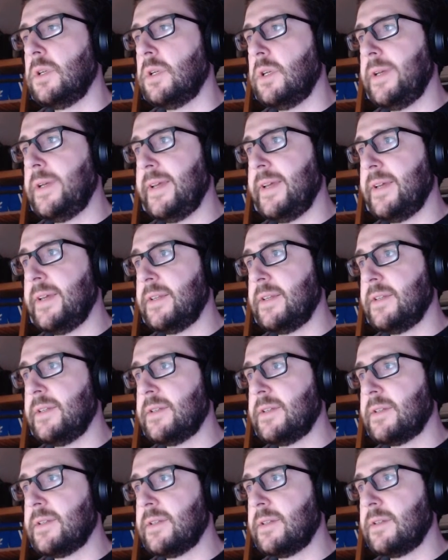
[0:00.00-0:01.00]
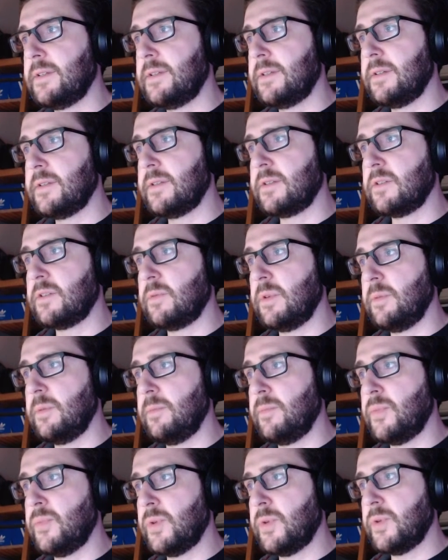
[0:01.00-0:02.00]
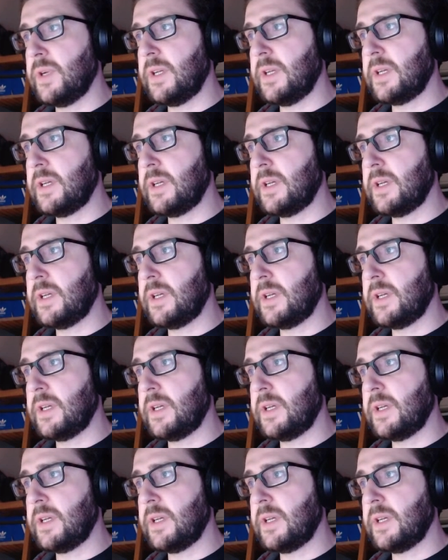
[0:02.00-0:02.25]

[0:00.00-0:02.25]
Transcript: and it's gonna be brick